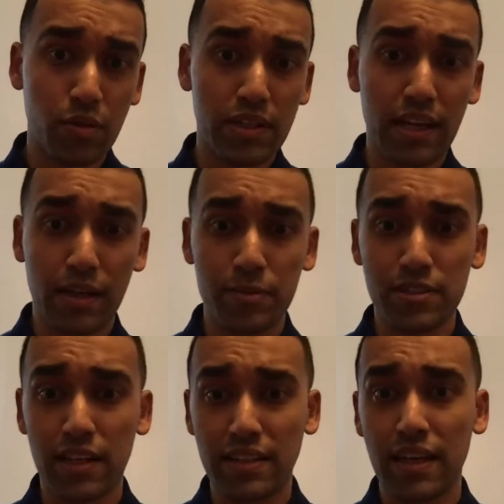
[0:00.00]
What the heck am I
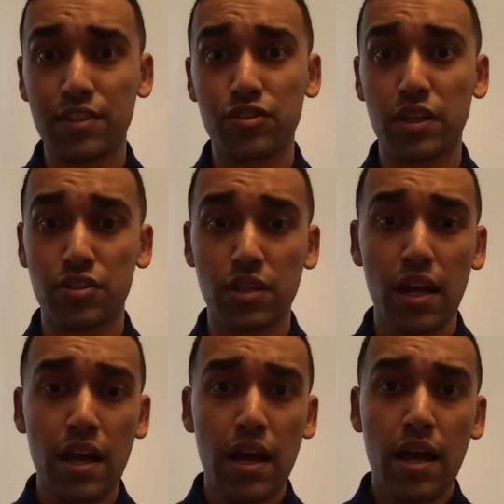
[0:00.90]
saying, 10 assists.
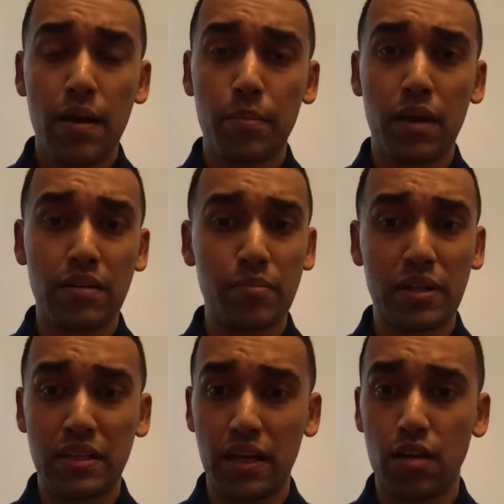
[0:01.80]
But
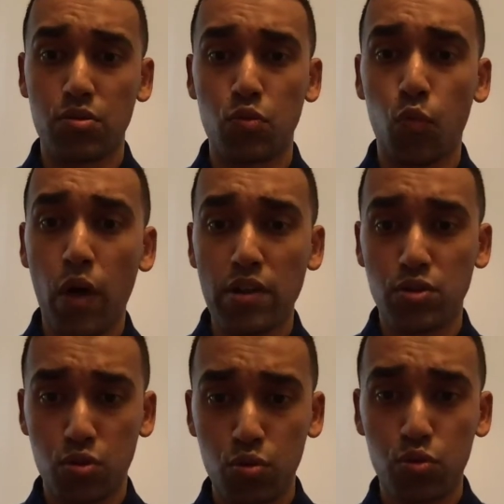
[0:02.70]
yeah, dude, 1
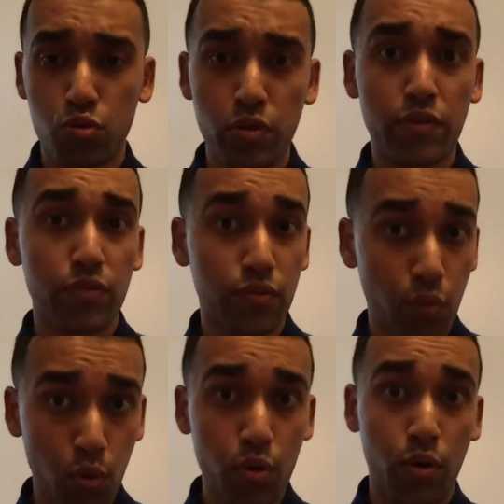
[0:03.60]
2 3
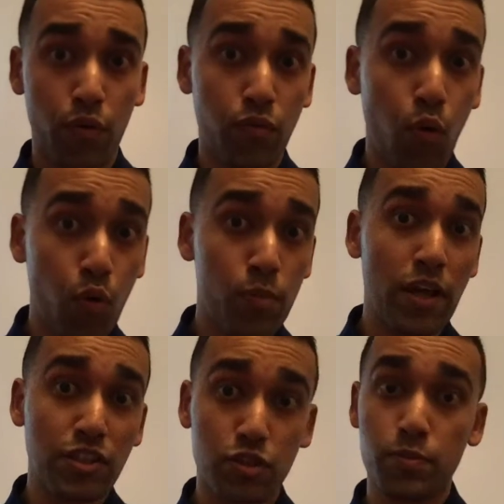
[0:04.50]
4
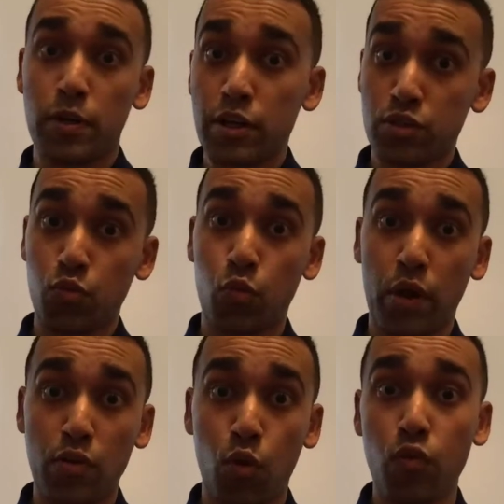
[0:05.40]
Blazers players
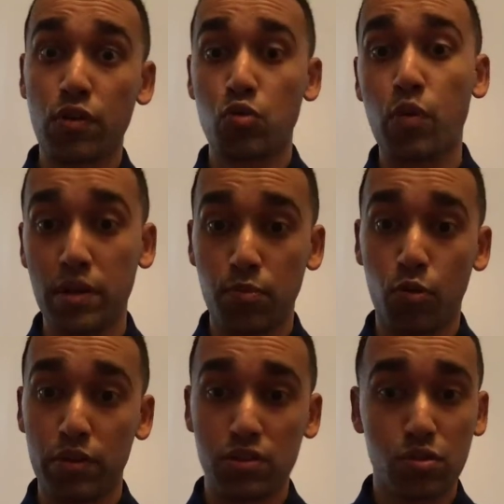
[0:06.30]
went over 20 points.